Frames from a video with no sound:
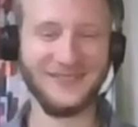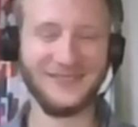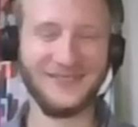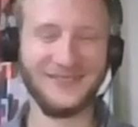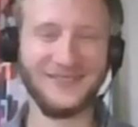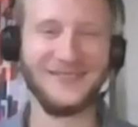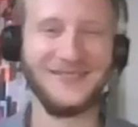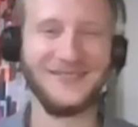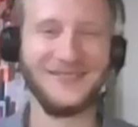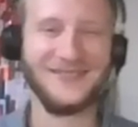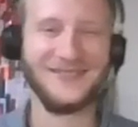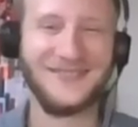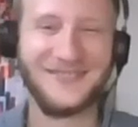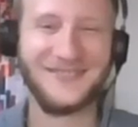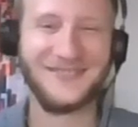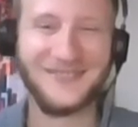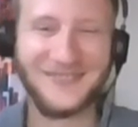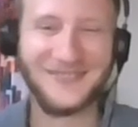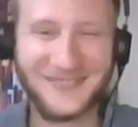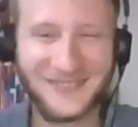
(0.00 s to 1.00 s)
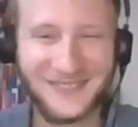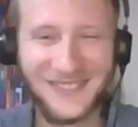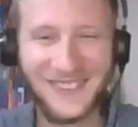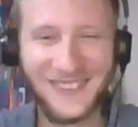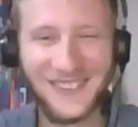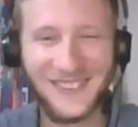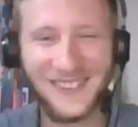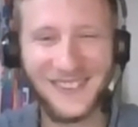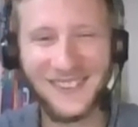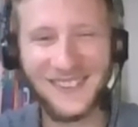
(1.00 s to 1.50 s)

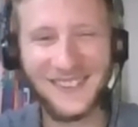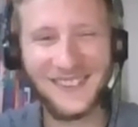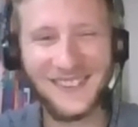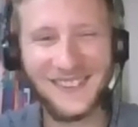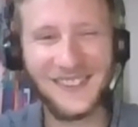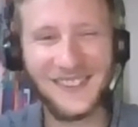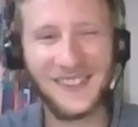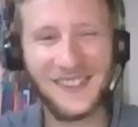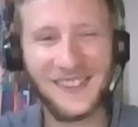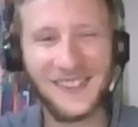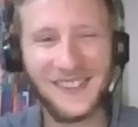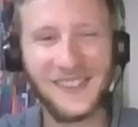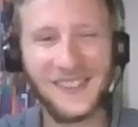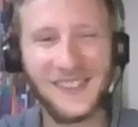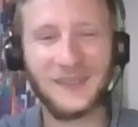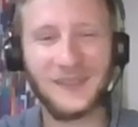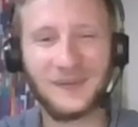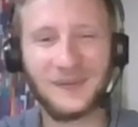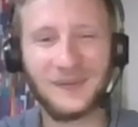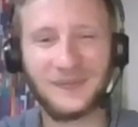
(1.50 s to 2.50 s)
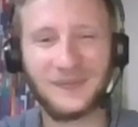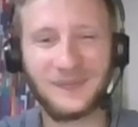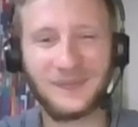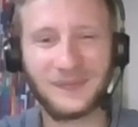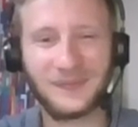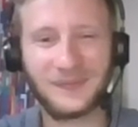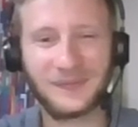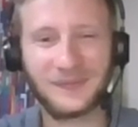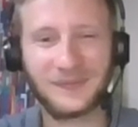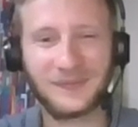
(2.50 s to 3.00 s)

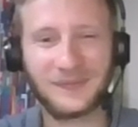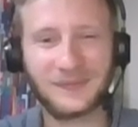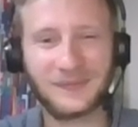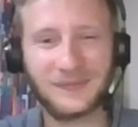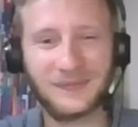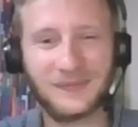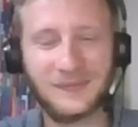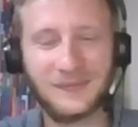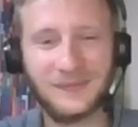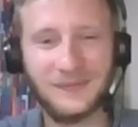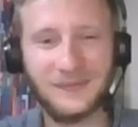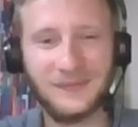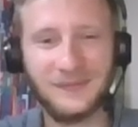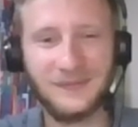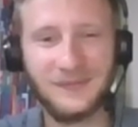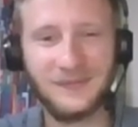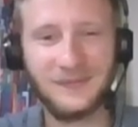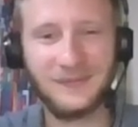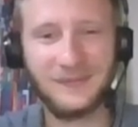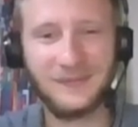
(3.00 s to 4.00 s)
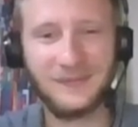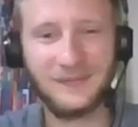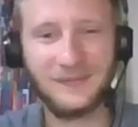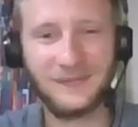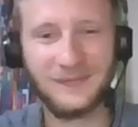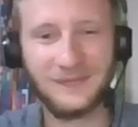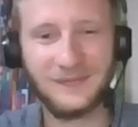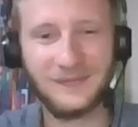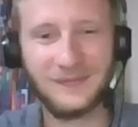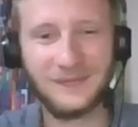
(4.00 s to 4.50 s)

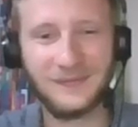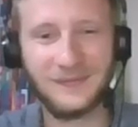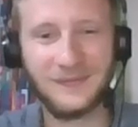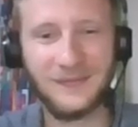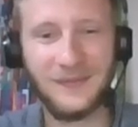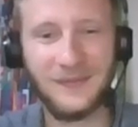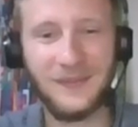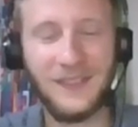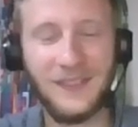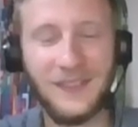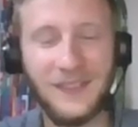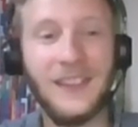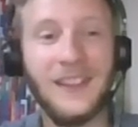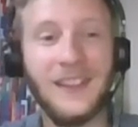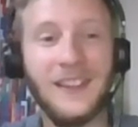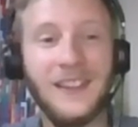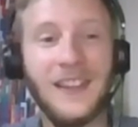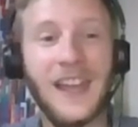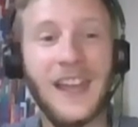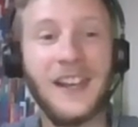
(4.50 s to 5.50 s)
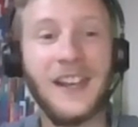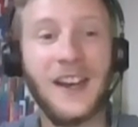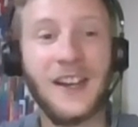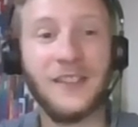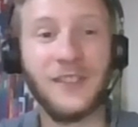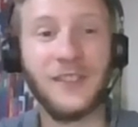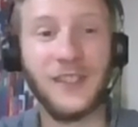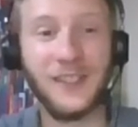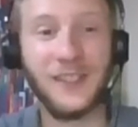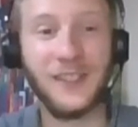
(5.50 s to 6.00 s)

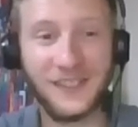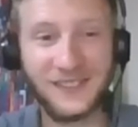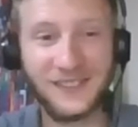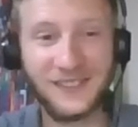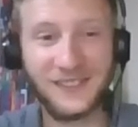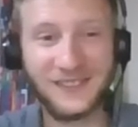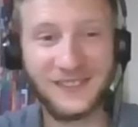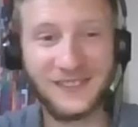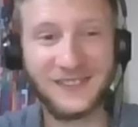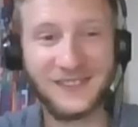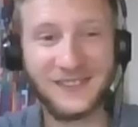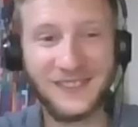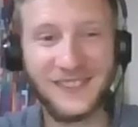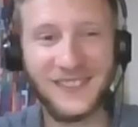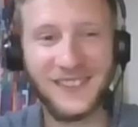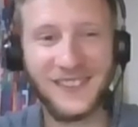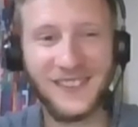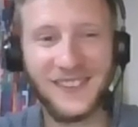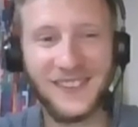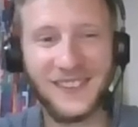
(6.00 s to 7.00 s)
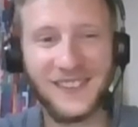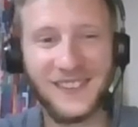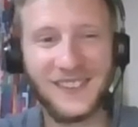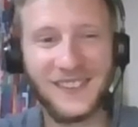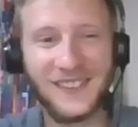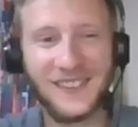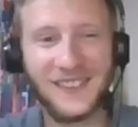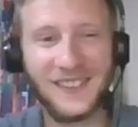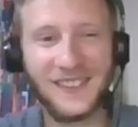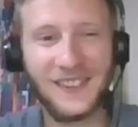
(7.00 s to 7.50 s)

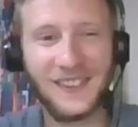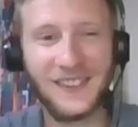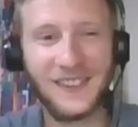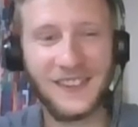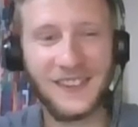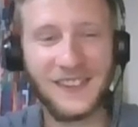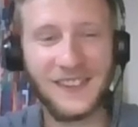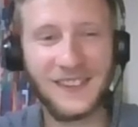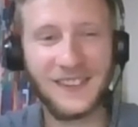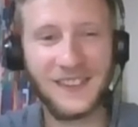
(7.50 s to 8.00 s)
(not speaking)